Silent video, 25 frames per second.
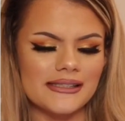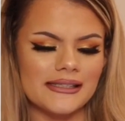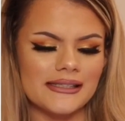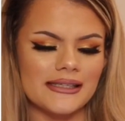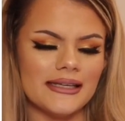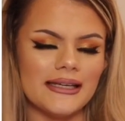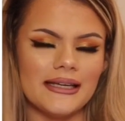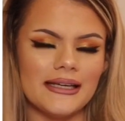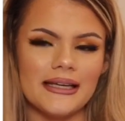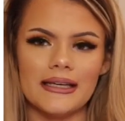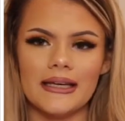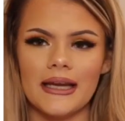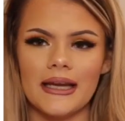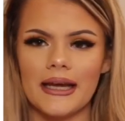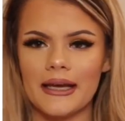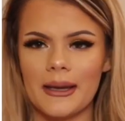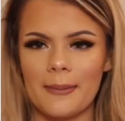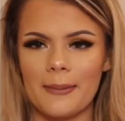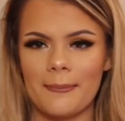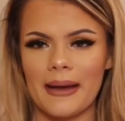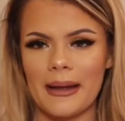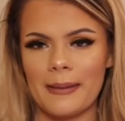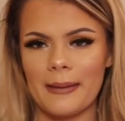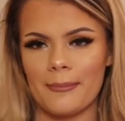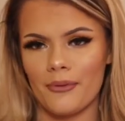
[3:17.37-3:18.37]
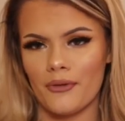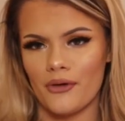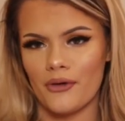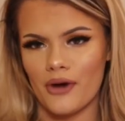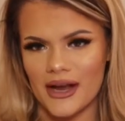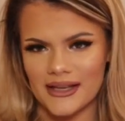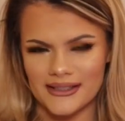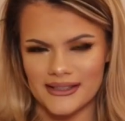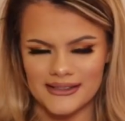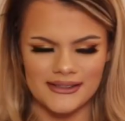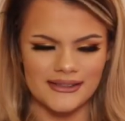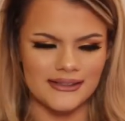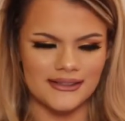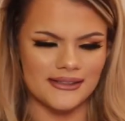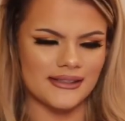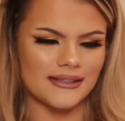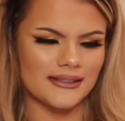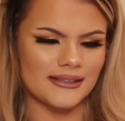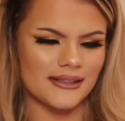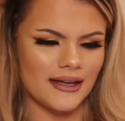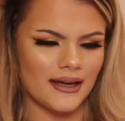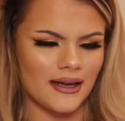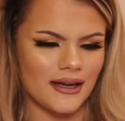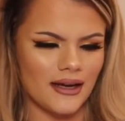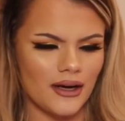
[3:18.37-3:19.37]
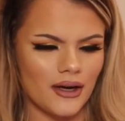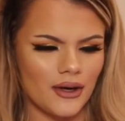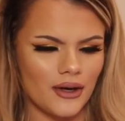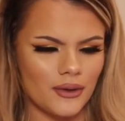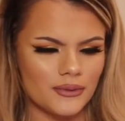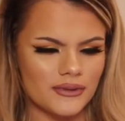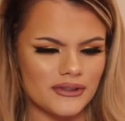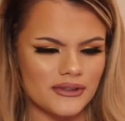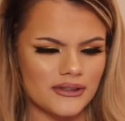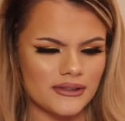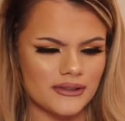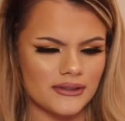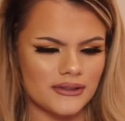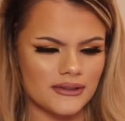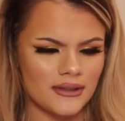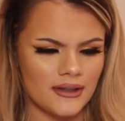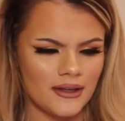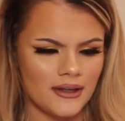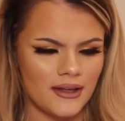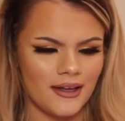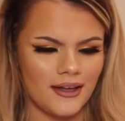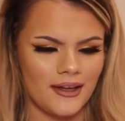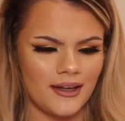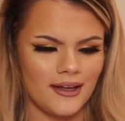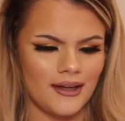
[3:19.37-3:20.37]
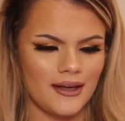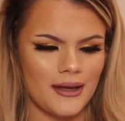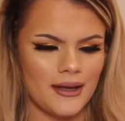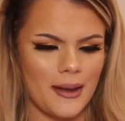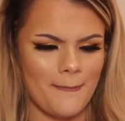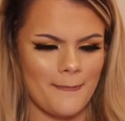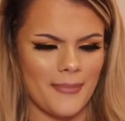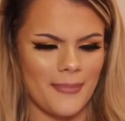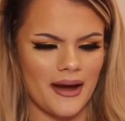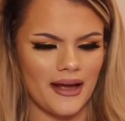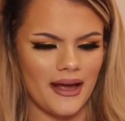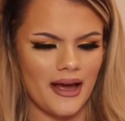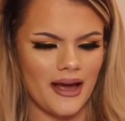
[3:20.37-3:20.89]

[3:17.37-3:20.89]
see, like, my breasts is out. My